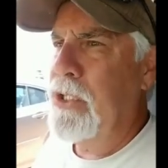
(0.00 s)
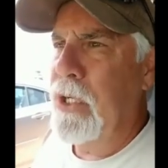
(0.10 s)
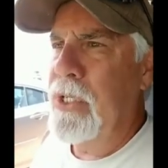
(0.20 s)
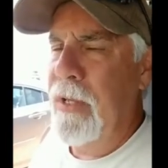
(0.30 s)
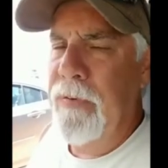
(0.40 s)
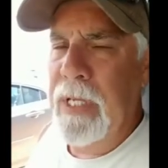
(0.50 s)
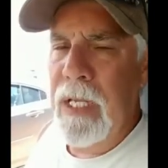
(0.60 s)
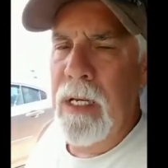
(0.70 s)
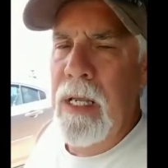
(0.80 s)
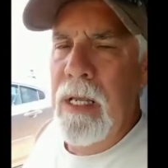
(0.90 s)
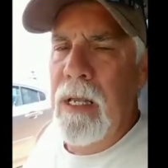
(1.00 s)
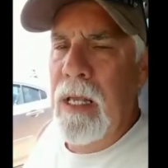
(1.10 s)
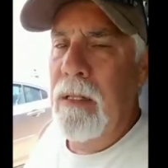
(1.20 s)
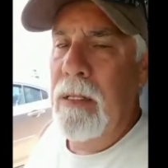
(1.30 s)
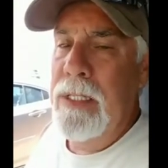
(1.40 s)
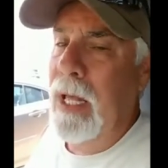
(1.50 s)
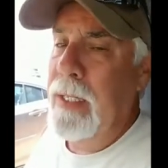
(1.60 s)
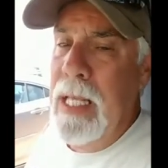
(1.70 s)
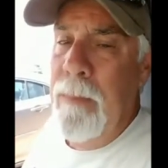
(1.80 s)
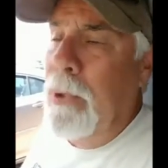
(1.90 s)
certificate. At least
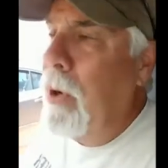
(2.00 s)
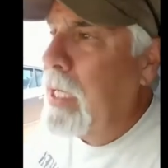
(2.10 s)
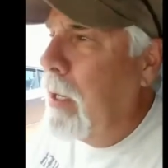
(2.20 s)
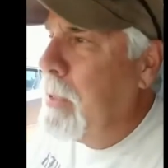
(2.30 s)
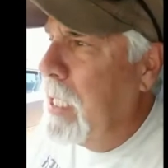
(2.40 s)
not at that point. I mean,